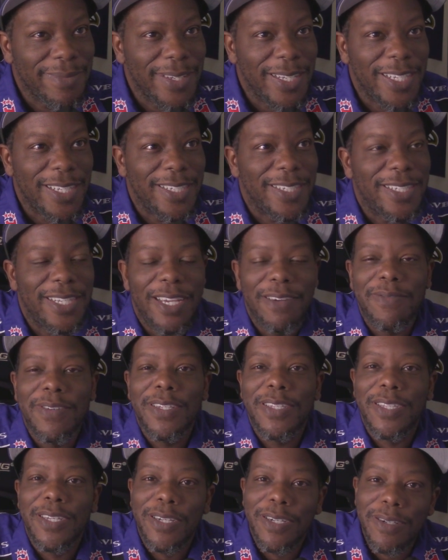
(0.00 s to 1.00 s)
A
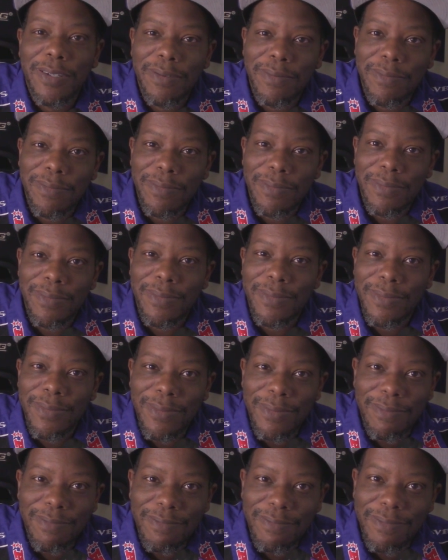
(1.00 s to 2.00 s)
seventh or
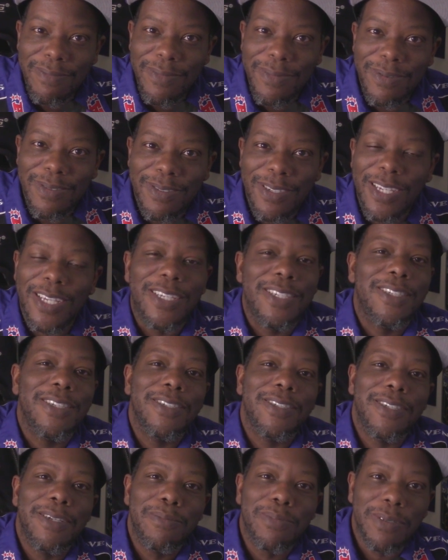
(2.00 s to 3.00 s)
sixth or
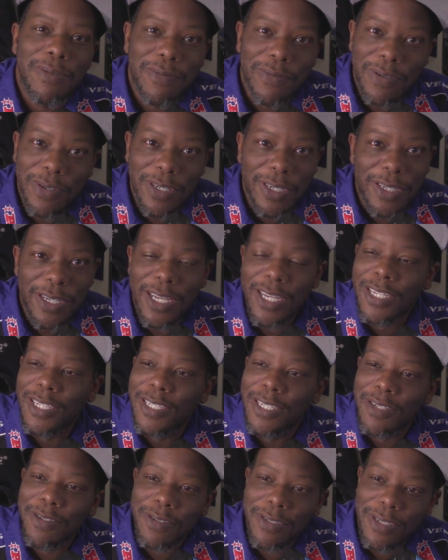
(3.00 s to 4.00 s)
something for the next
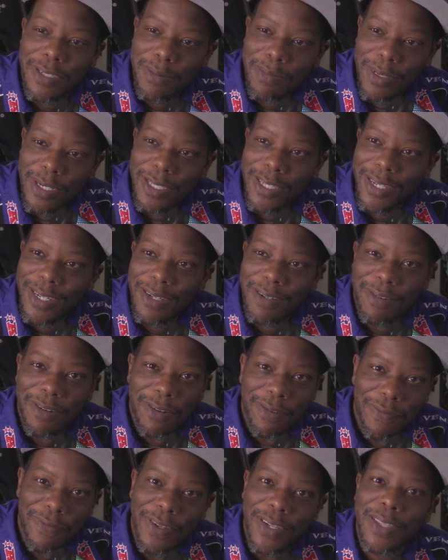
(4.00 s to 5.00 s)
year or something like that? Or
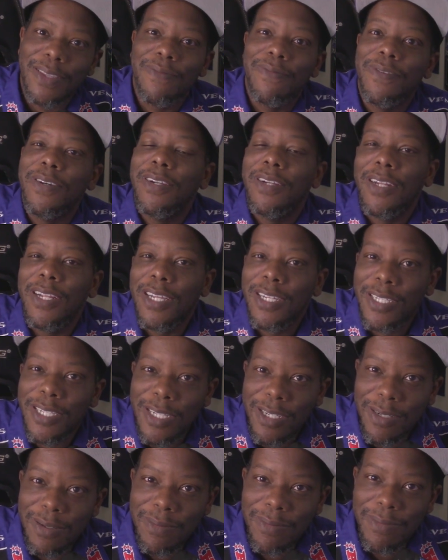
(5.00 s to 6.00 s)
a fifth for the next
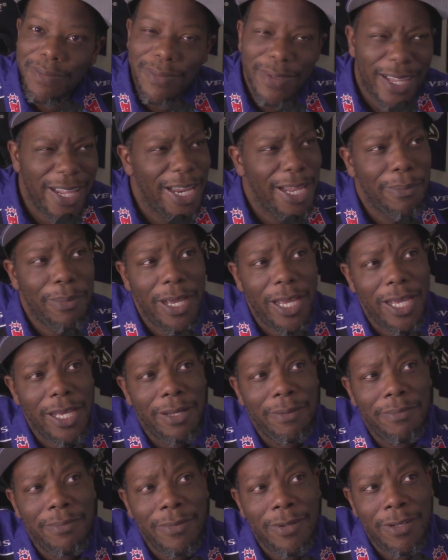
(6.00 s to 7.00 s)
year? That ain't bad.
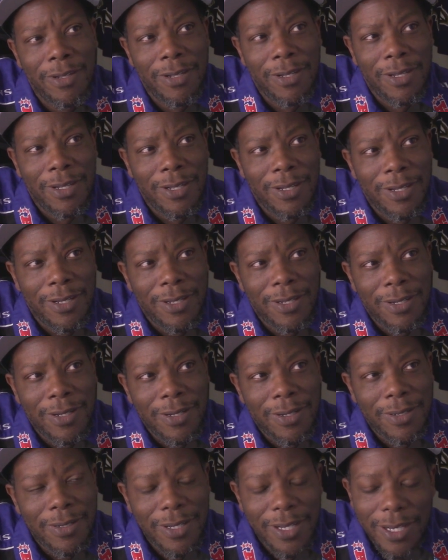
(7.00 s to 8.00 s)

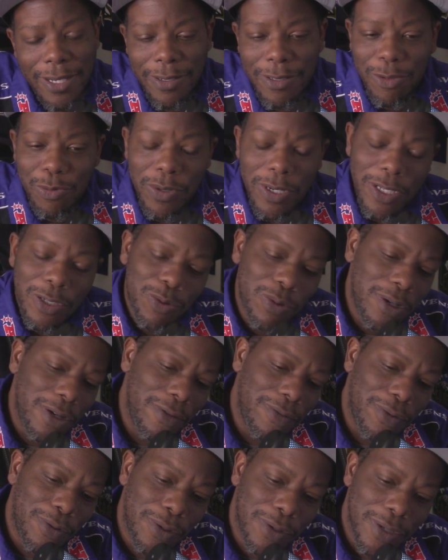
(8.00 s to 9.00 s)
Yeah,
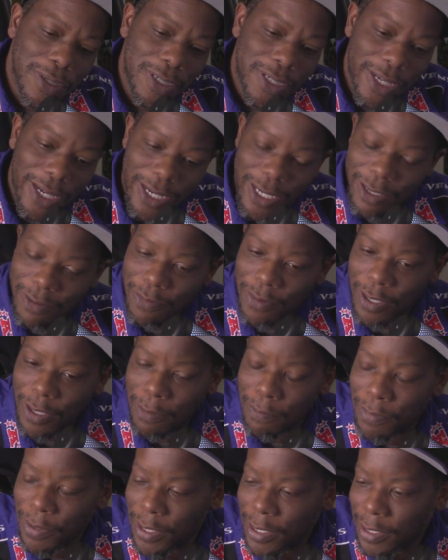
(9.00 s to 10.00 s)
2024 second
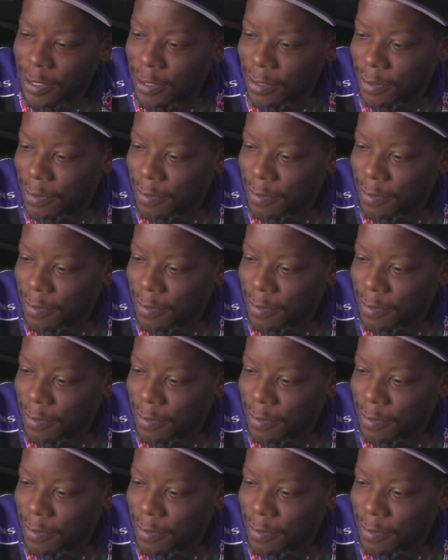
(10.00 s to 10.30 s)
round pick.